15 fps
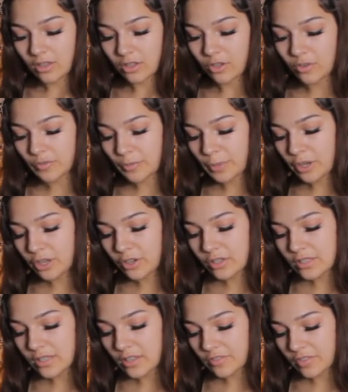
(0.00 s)
You've put
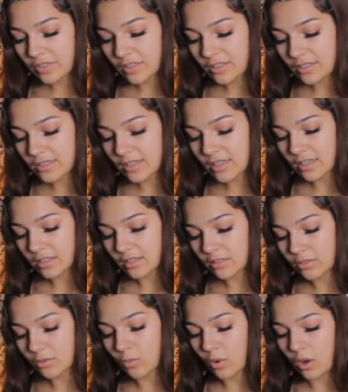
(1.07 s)
yourself in this like
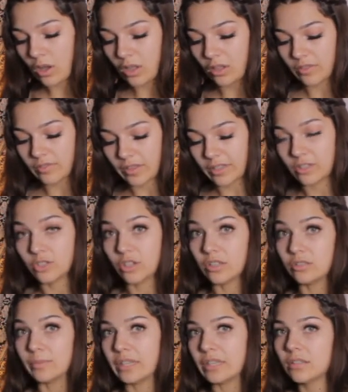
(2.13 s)
little wall of like
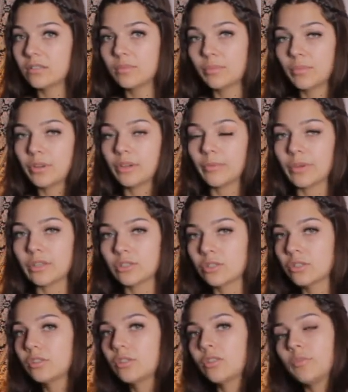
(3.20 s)
judgment, pretty
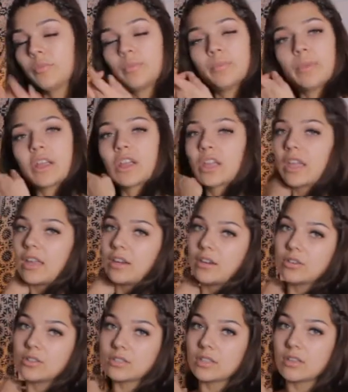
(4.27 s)
much. You barricaded
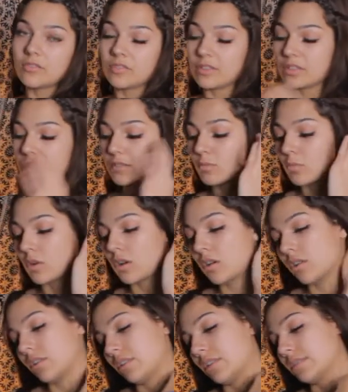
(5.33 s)
yourself in this
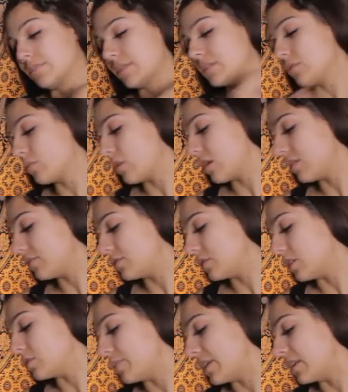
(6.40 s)
wall, in this mental wall of
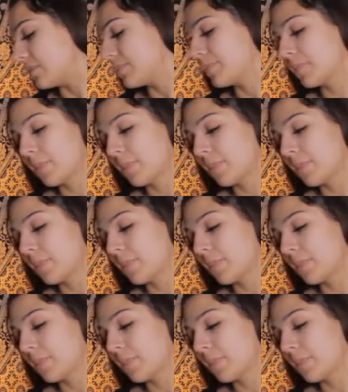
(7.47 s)
judgment.